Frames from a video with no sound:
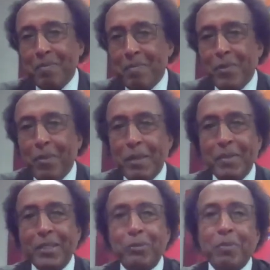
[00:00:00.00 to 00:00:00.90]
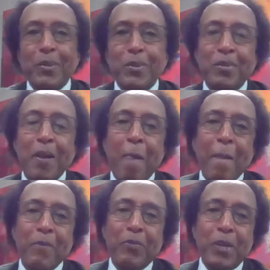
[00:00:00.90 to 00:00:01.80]
mobile money
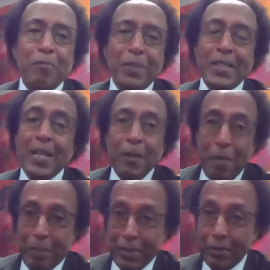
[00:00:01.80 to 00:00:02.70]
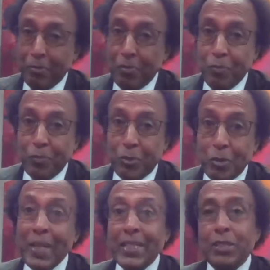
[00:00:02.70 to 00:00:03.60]
2.5, but
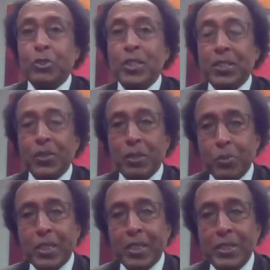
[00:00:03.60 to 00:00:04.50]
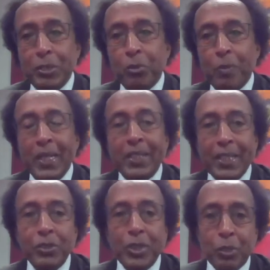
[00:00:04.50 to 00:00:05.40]
dramatic change, and we really need to pay
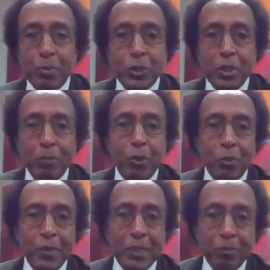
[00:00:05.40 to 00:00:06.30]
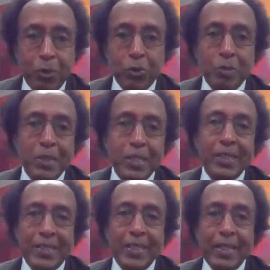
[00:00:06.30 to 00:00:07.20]
attention, especially
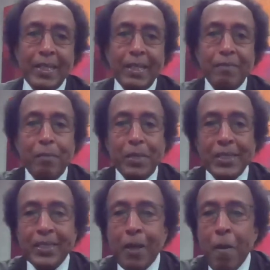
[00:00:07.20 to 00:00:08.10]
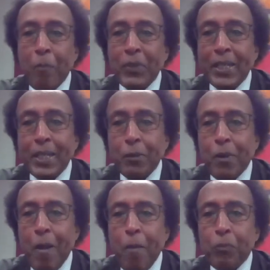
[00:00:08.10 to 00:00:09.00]
policymakers and governments. Now,
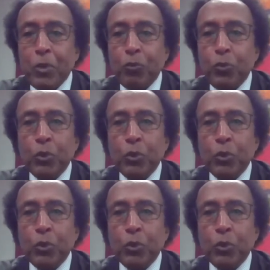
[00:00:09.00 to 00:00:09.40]
if we